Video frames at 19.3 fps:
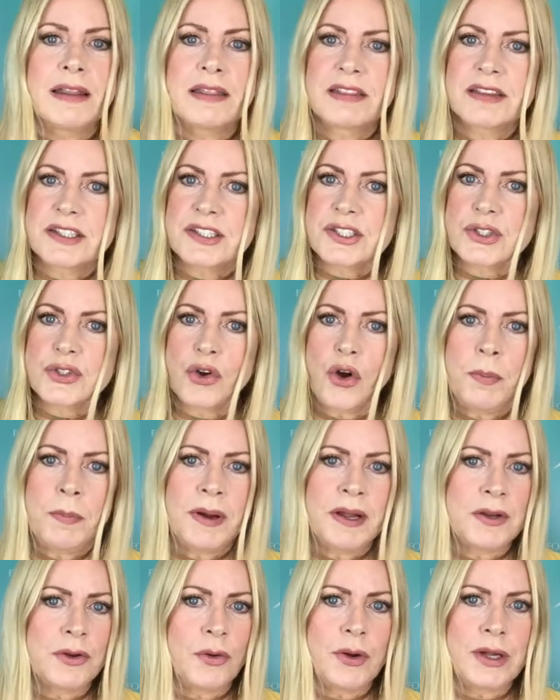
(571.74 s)
Stop
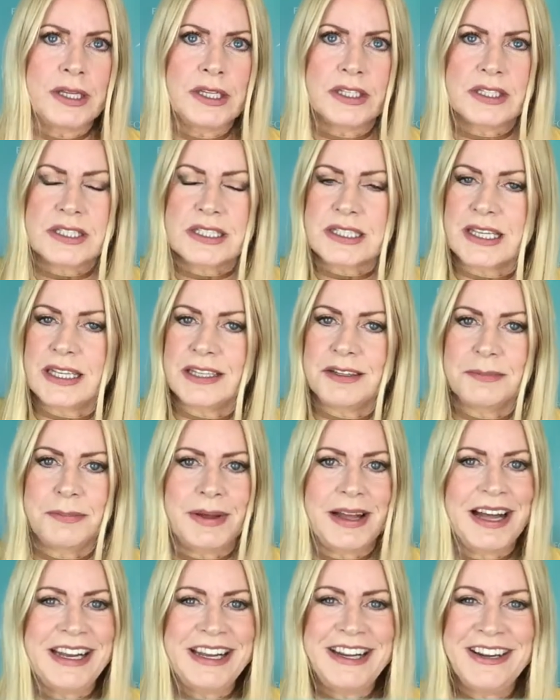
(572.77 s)
annoying your skin
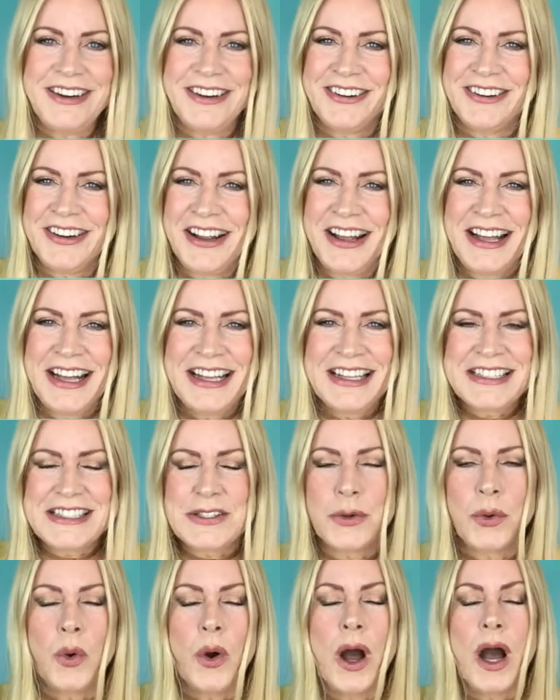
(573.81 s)
barrier.
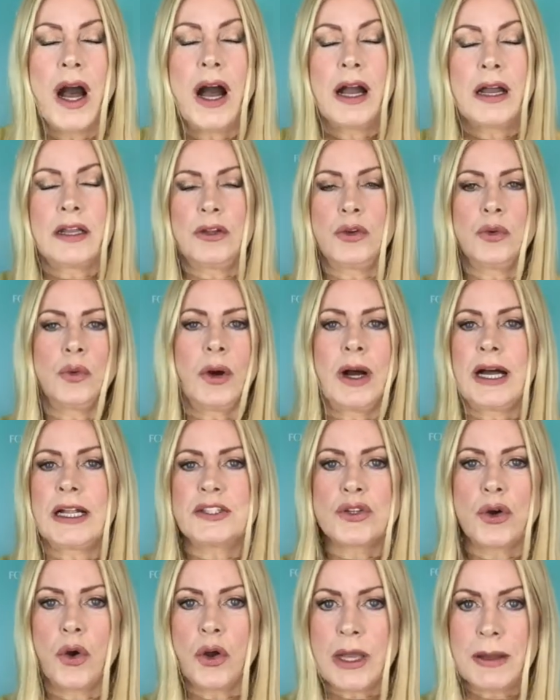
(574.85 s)
So, you know, I
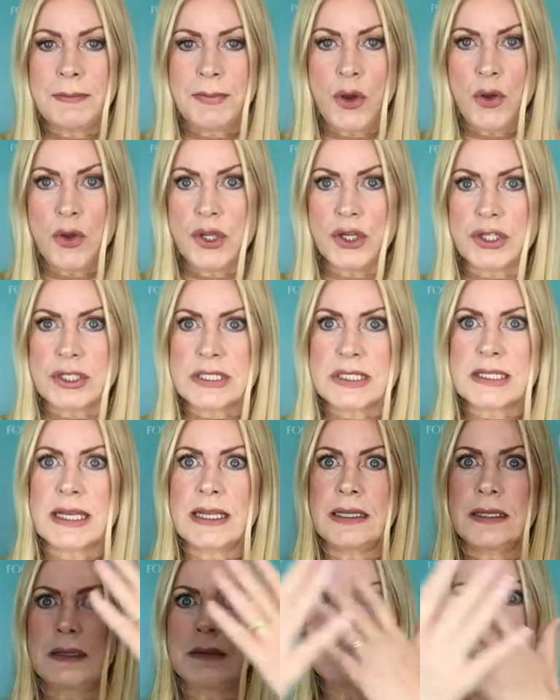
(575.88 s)
talk about your
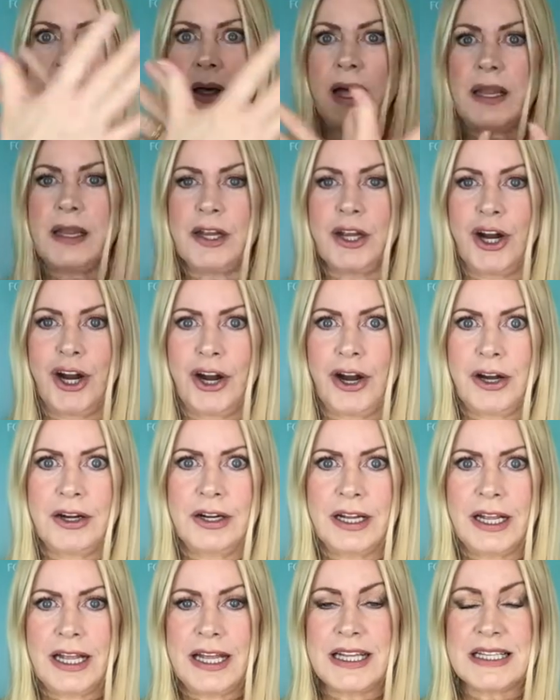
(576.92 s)
skin barrier
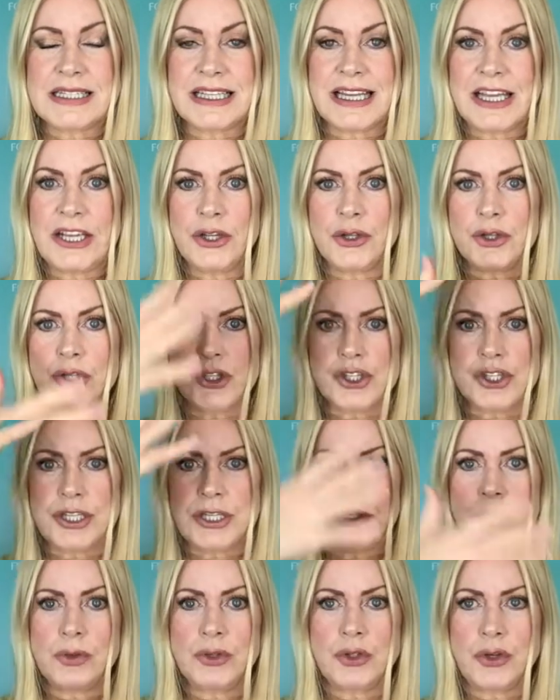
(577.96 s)
is like your
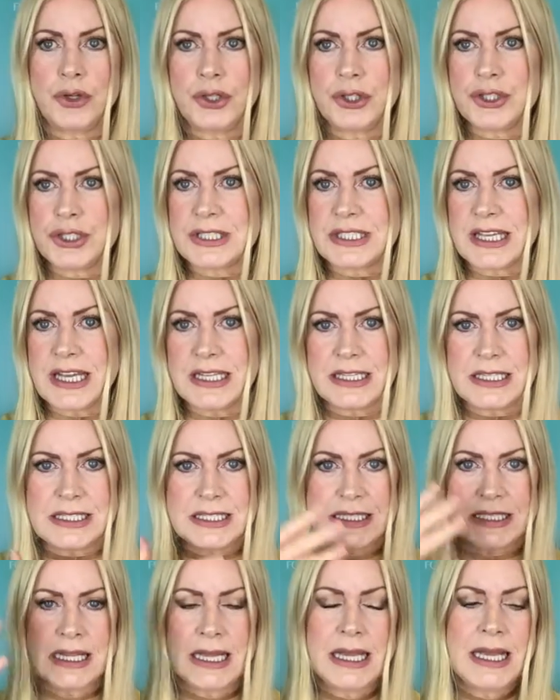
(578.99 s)
shield on your skin.
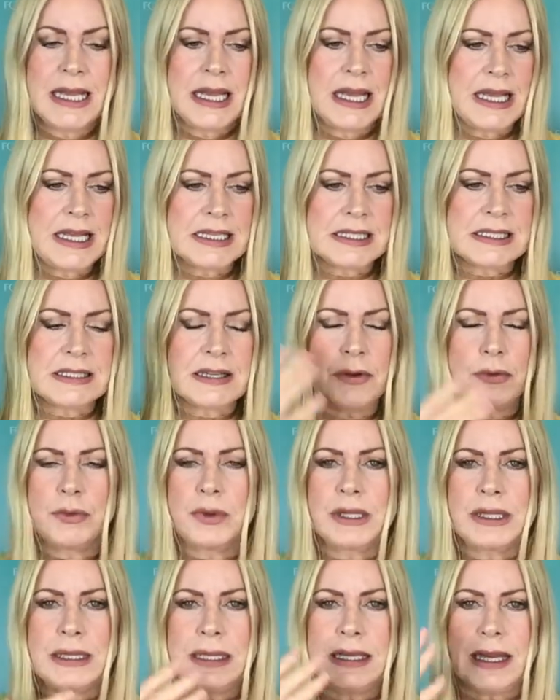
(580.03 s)
It's
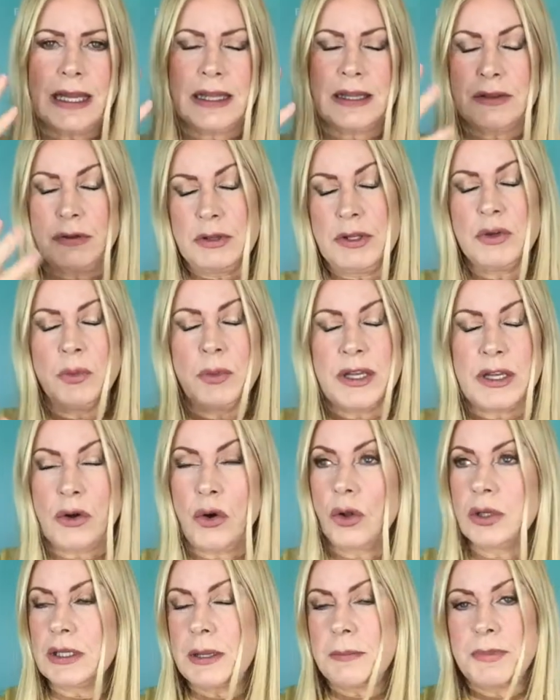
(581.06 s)
really, you know, we
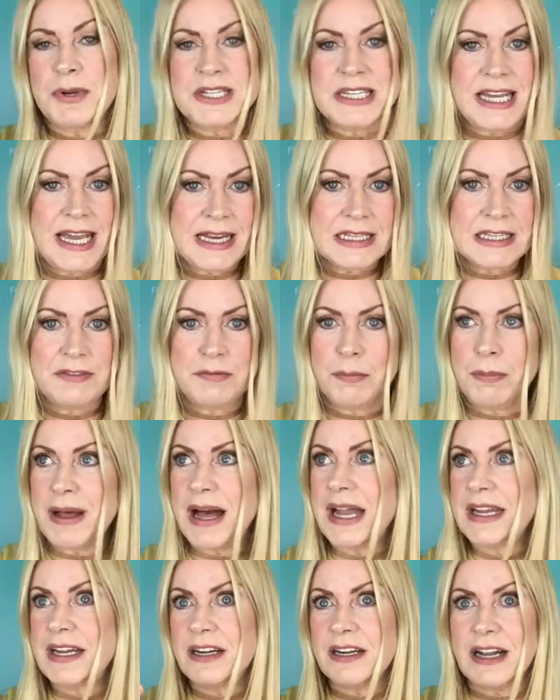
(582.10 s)
call it protective
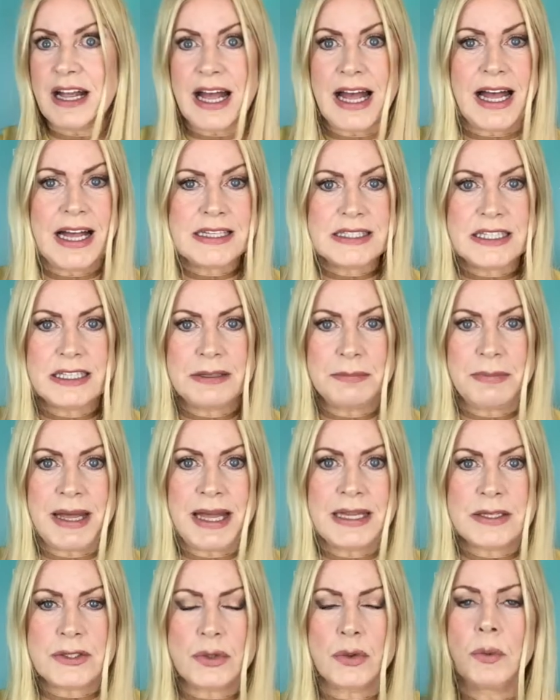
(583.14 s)
barrier, acid
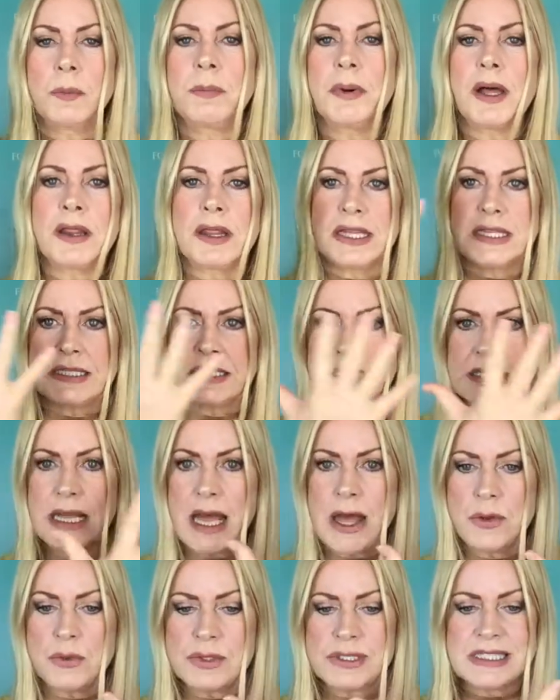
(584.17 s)
mantle, but this
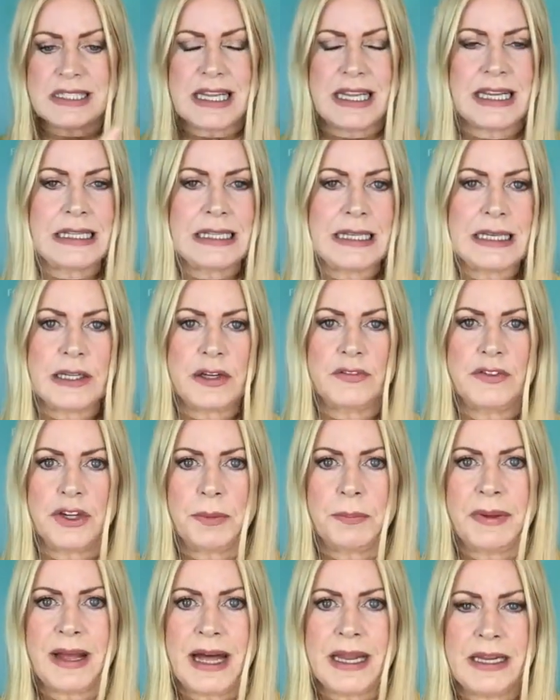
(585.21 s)
outside layer of your
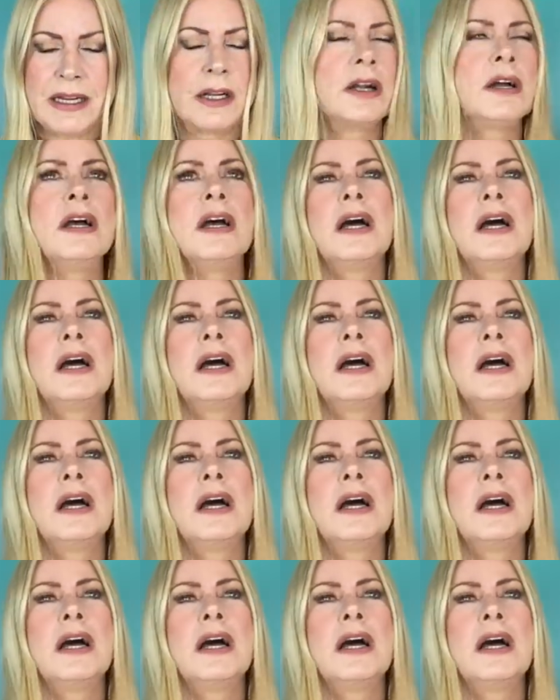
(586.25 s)
barrier,